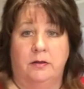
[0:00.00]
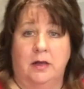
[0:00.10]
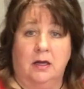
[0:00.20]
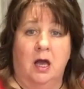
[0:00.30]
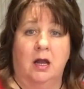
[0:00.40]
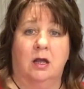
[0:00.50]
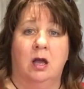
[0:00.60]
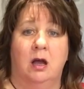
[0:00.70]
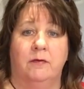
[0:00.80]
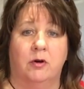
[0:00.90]
that kind of
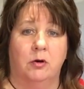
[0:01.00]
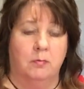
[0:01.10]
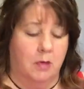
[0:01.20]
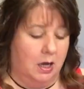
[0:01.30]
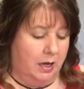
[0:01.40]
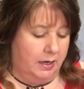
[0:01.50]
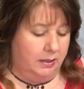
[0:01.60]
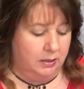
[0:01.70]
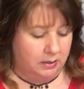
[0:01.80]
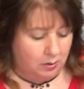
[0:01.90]
cover
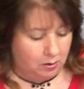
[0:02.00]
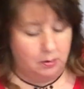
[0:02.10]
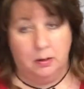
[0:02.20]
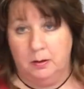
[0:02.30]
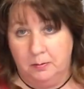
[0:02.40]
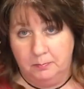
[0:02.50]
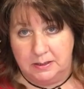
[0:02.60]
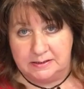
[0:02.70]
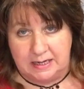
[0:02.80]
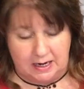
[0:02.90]
my
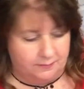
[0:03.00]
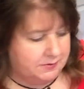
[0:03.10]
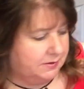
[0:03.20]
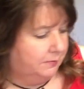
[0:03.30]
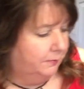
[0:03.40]
must-haves.